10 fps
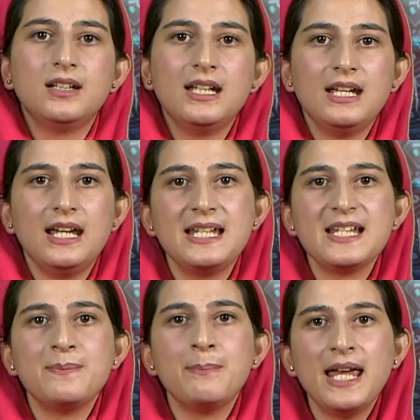It is
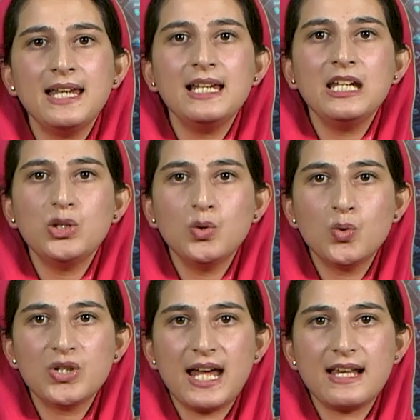mainly
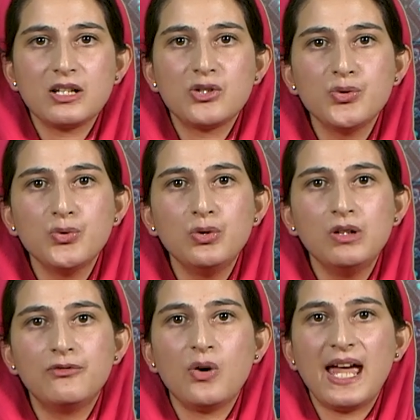used as a tool
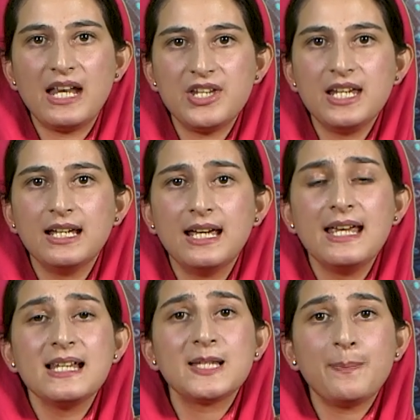for hedging,
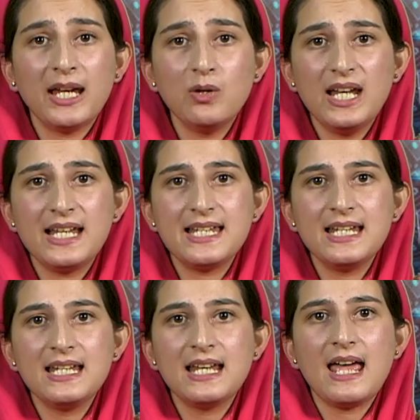
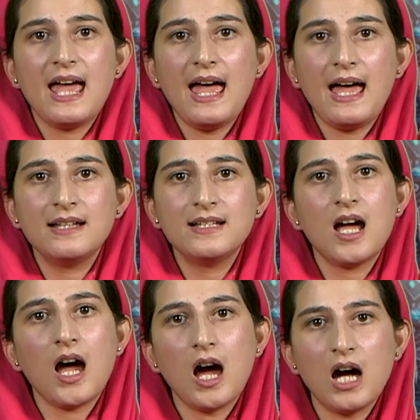speculating and
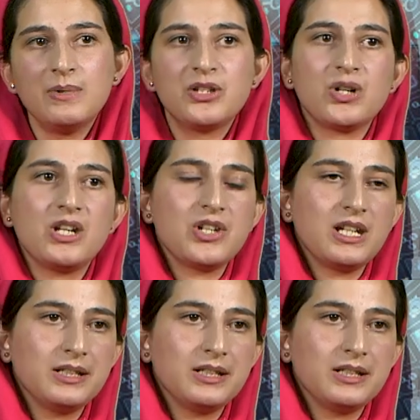arbitraging.